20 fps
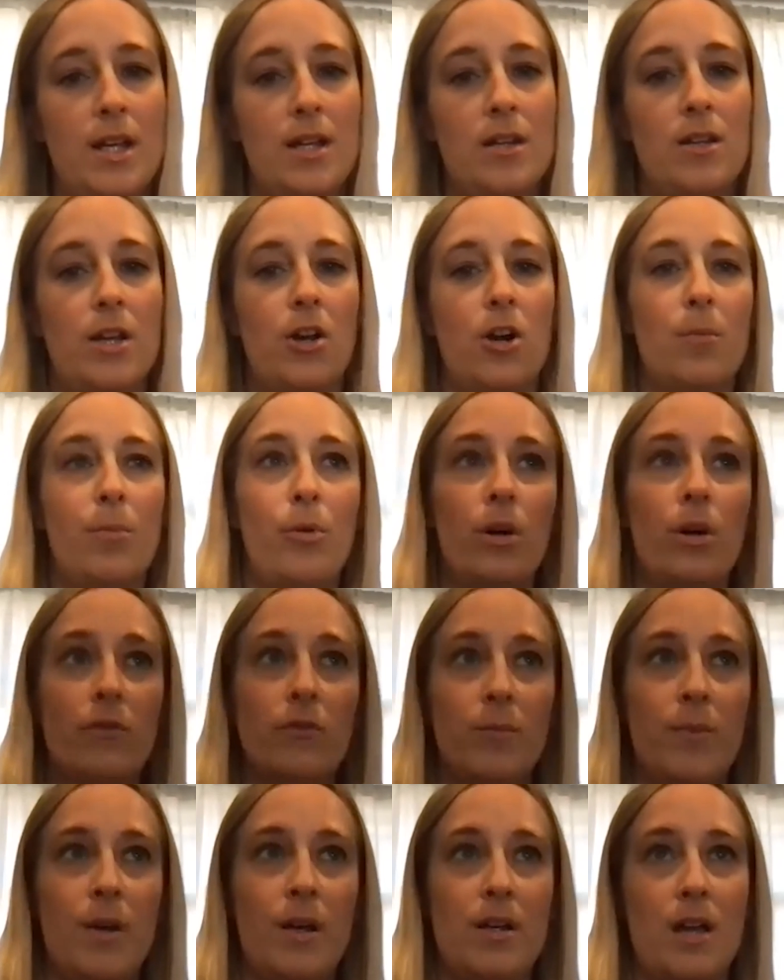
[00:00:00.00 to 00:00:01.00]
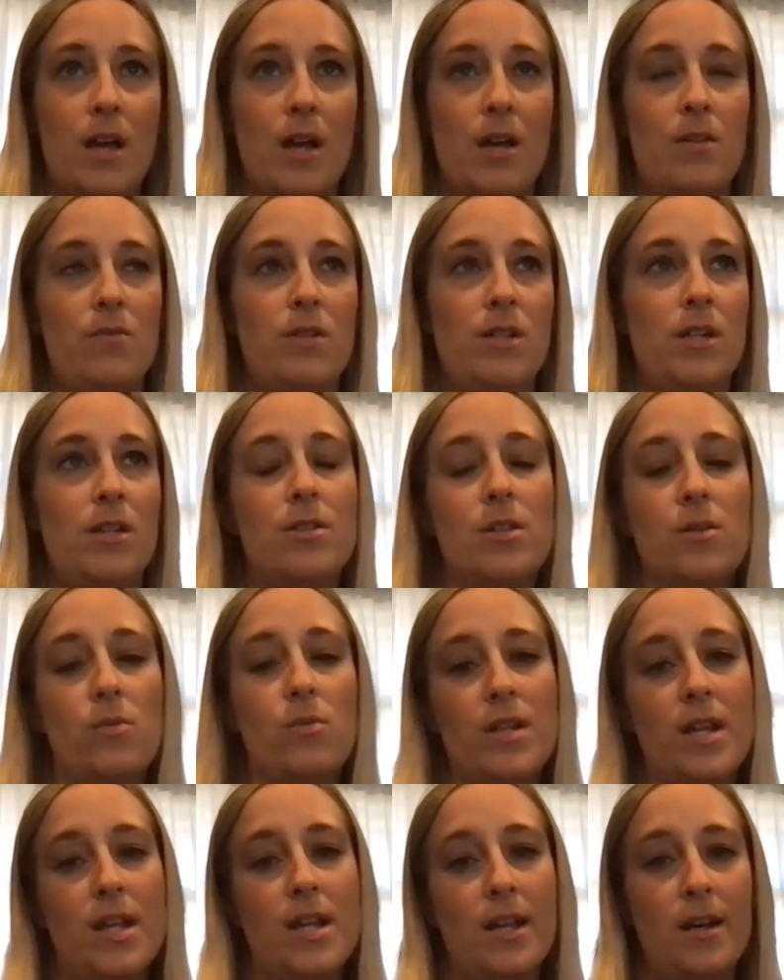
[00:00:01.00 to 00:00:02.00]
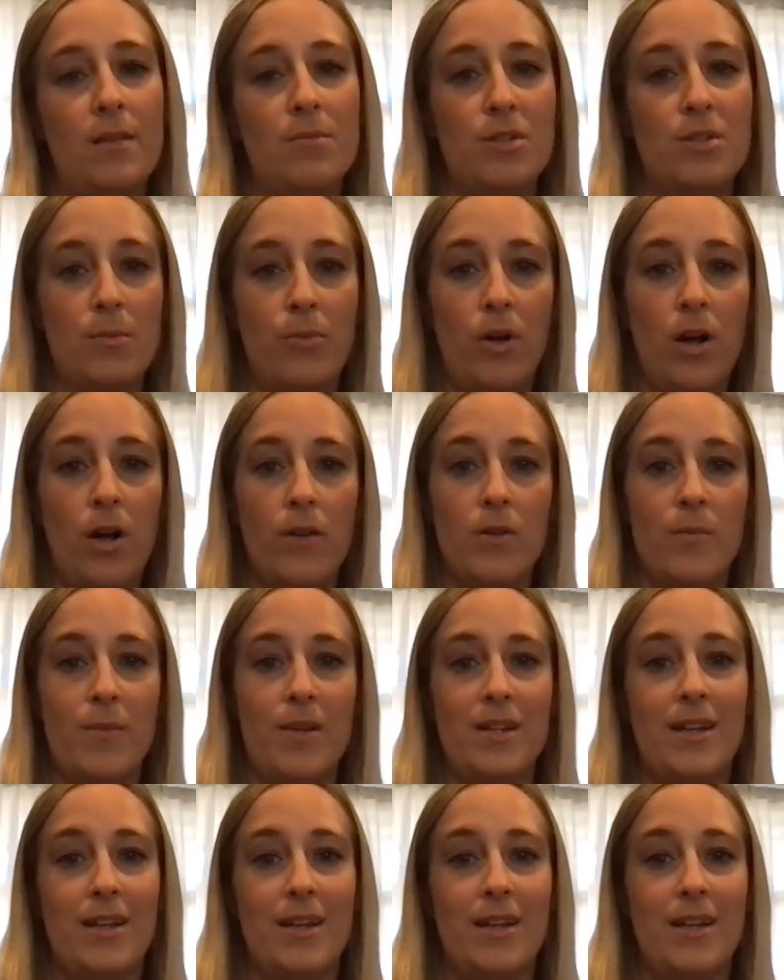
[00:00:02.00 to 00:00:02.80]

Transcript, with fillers: And like our ballroom had gotten redone. So we're taking them to the ballroom.